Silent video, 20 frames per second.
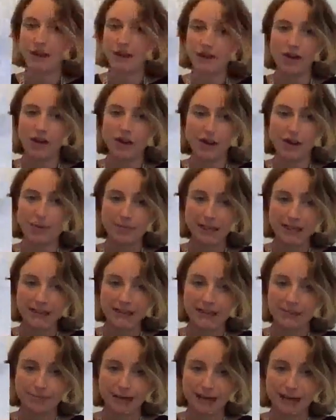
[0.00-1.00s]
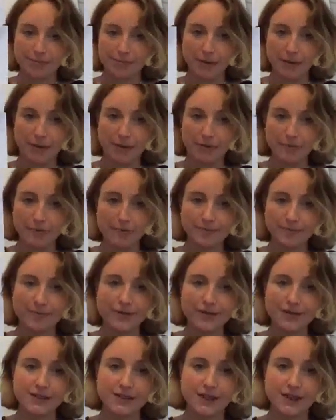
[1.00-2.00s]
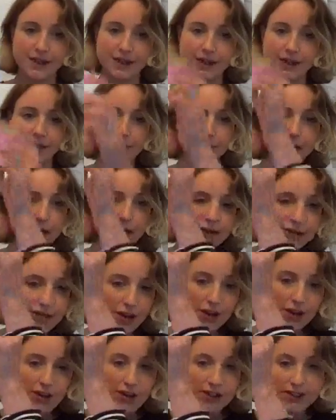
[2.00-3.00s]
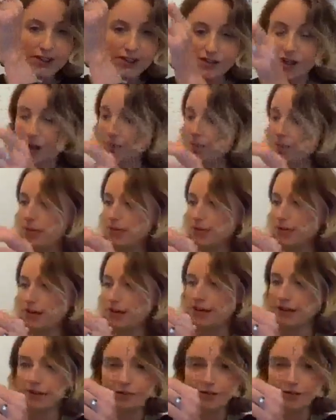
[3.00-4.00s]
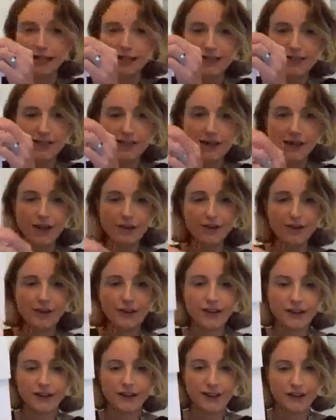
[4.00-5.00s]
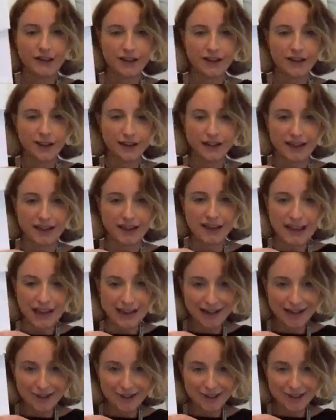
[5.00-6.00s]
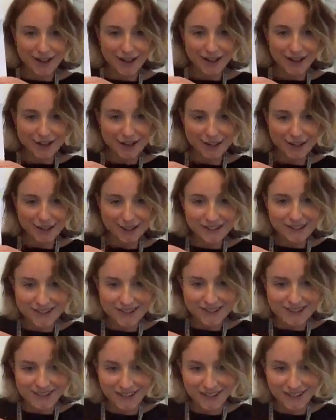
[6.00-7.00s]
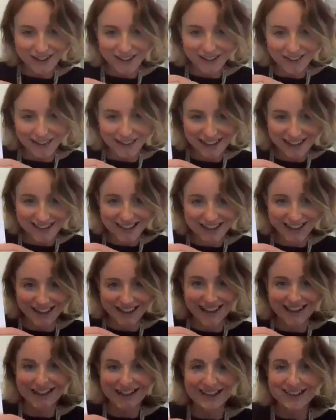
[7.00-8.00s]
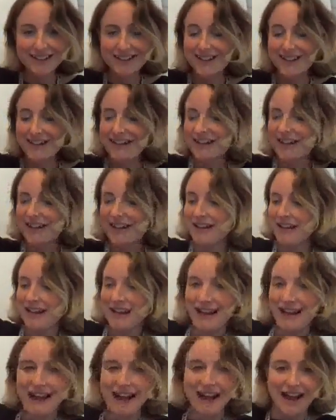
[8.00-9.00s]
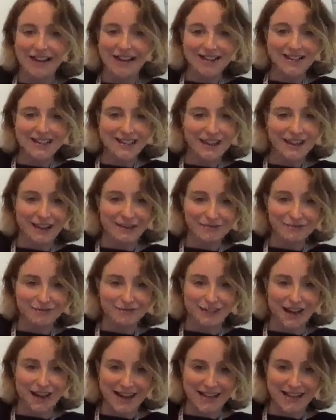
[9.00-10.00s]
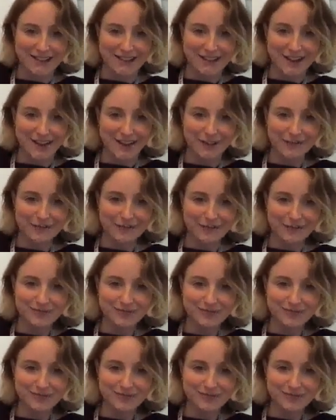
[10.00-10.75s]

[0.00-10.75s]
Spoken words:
on the piece of paper. So the blue zone at the top, the green zone, the yellow zone, sorry, you can't really see that, and the red zone.